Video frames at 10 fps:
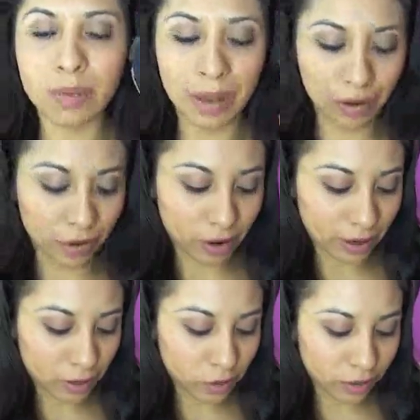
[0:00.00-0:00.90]
powder.
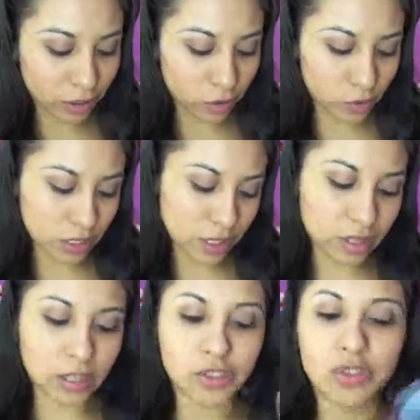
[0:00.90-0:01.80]
Now you could use
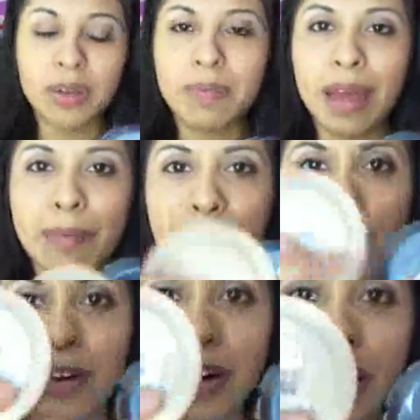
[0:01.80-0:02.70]
the Dream Matte
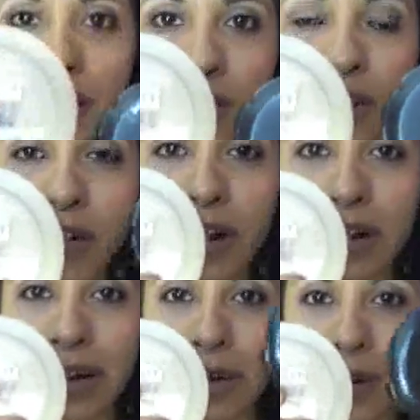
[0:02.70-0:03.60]
powder or
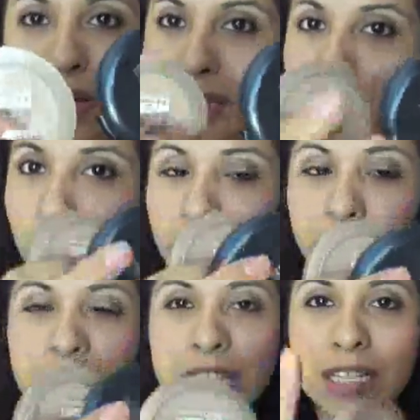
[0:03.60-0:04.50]
NYC one,
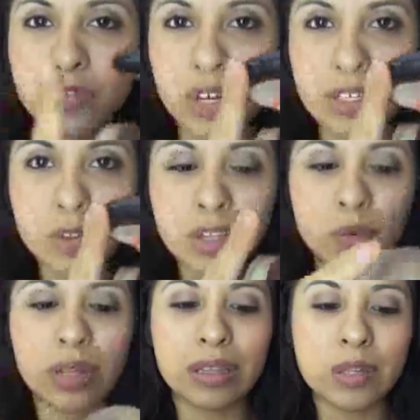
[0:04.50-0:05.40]
which is a translucent
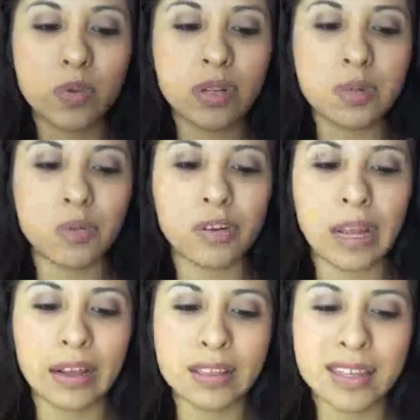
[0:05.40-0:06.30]
one. This one's more
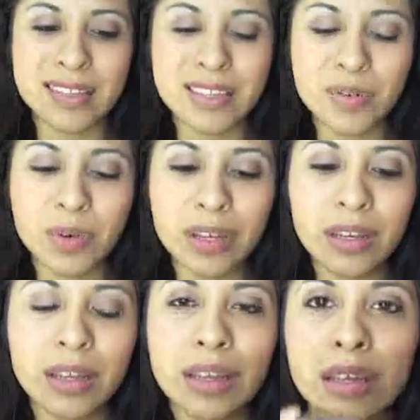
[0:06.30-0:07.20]
like a tinted
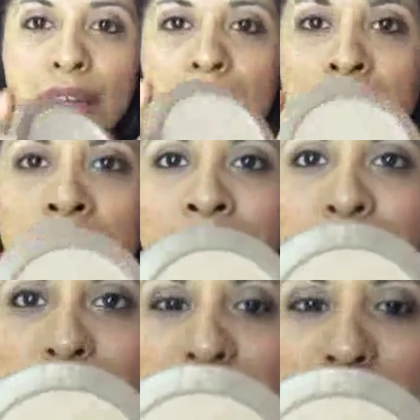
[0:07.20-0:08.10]
one.
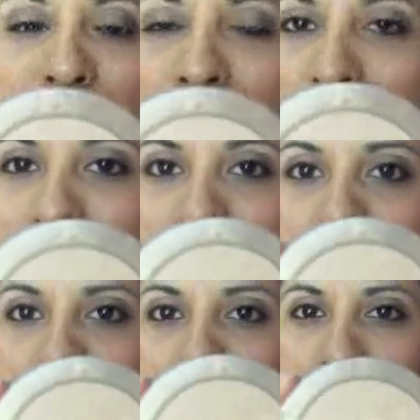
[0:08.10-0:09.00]
It's not that
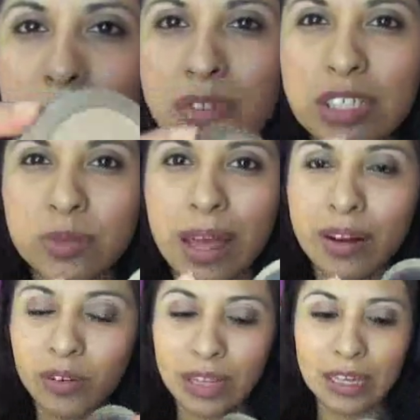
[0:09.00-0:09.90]
translucent, which is why I
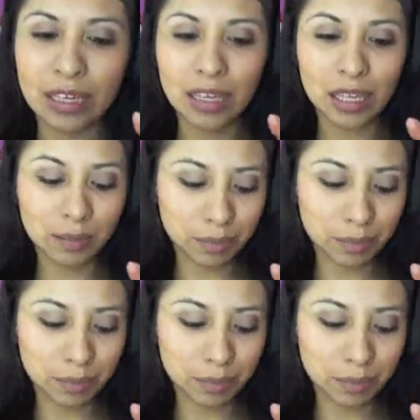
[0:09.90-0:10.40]
don't like it.